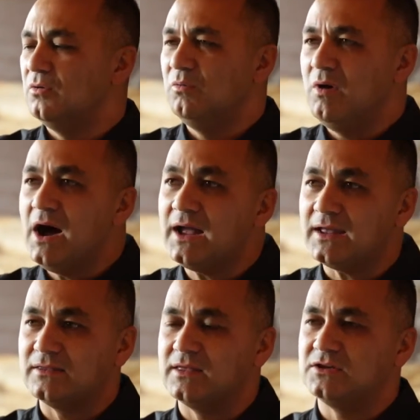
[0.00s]

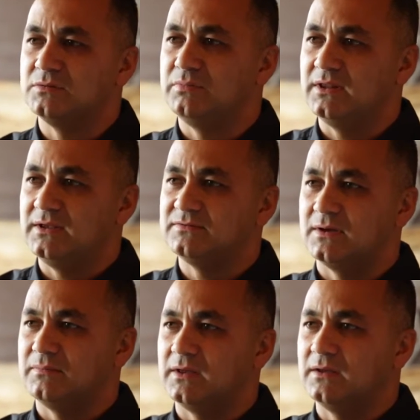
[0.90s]
why they should believe
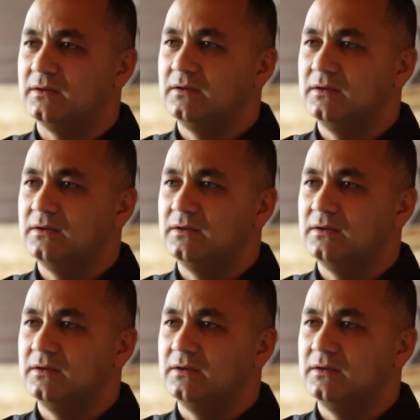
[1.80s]
something.